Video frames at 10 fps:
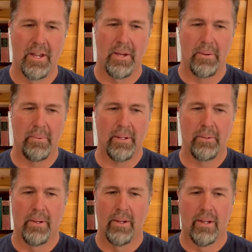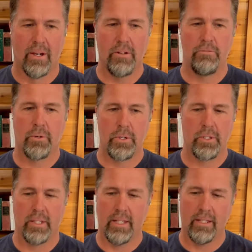Well,
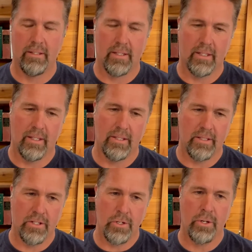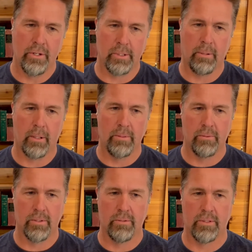unfortunately, his engineering department,
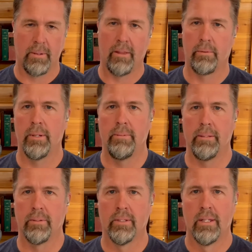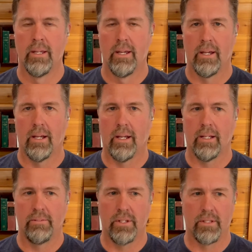which was about 3 people,
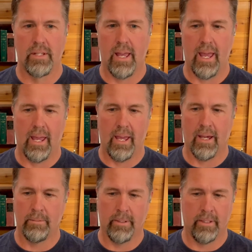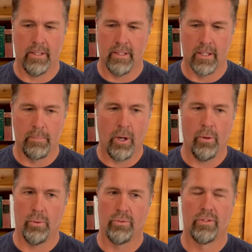just adamantly
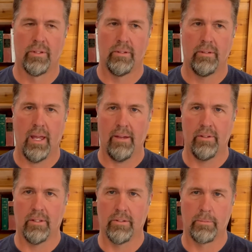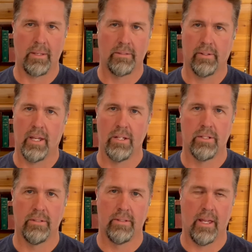opposed having
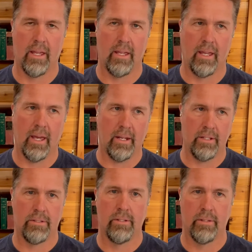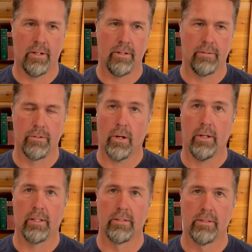specifications added to their
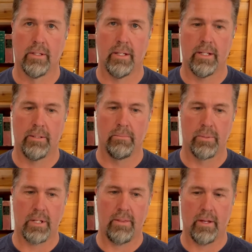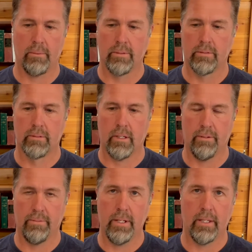drawings, which I thought was kind
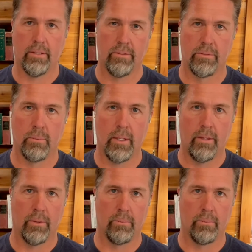of funny, because one, they're